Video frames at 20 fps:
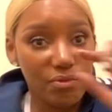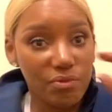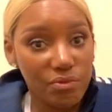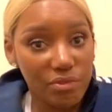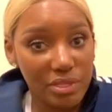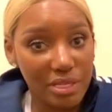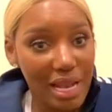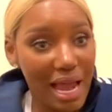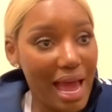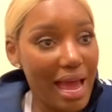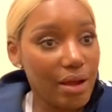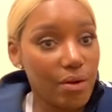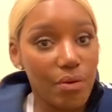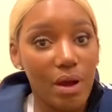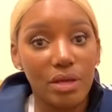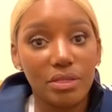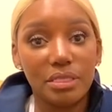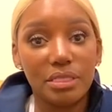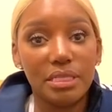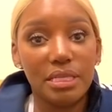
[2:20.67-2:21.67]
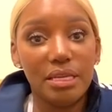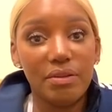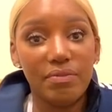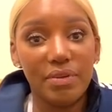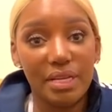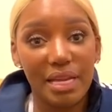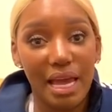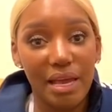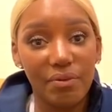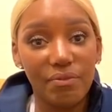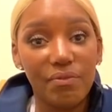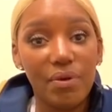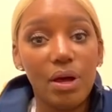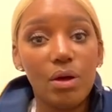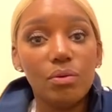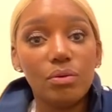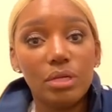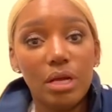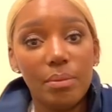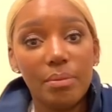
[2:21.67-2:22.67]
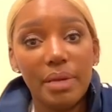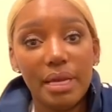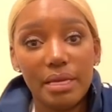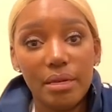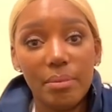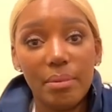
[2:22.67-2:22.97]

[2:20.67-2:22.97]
slide across the T V and had a phone number at